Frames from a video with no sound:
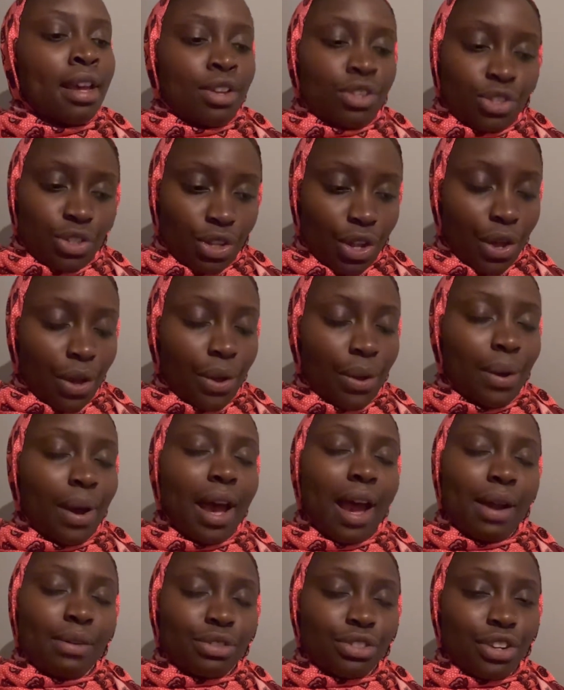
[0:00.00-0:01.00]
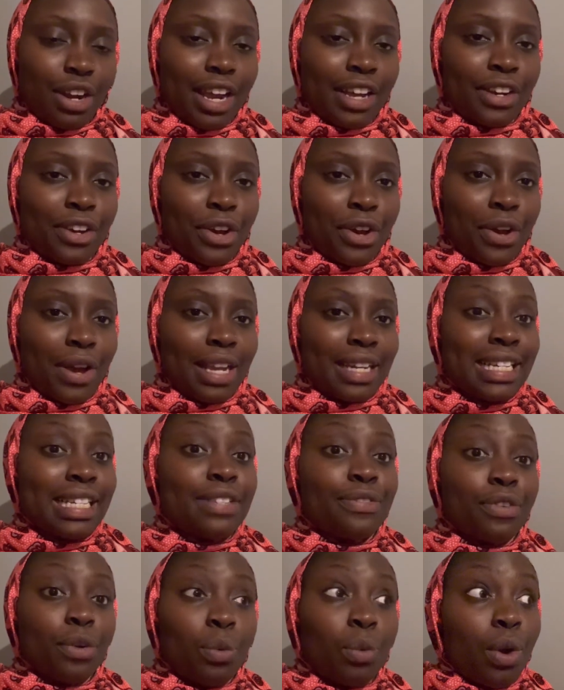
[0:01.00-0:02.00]
So I'll try and go at
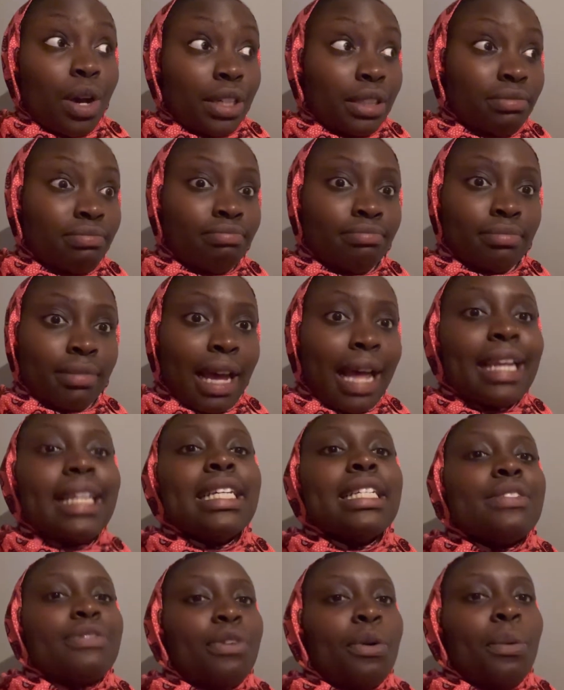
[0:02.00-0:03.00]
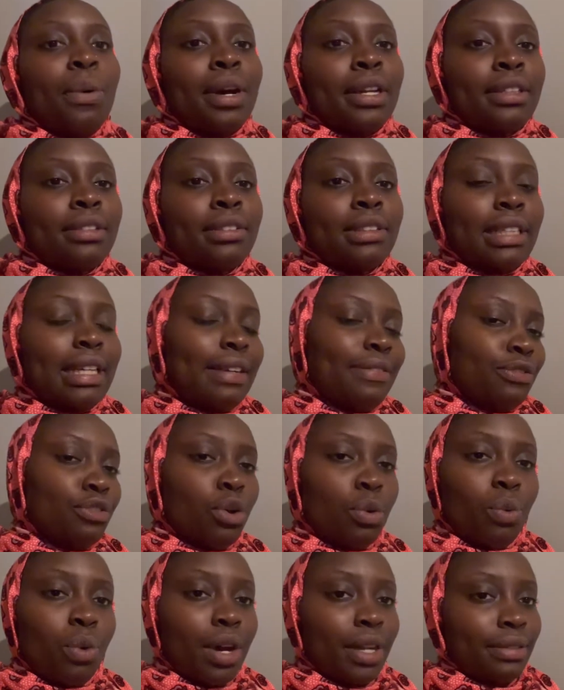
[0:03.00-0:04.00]
least for one, if
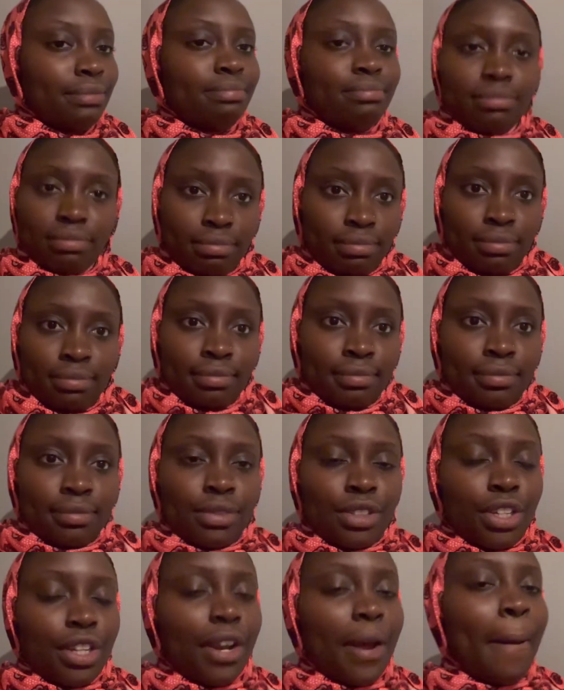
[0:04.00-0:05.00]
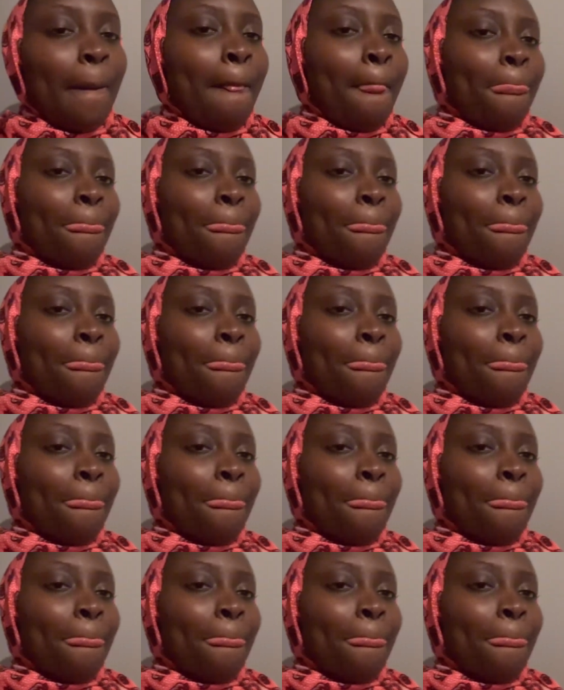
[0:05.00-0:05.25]
not one, you know.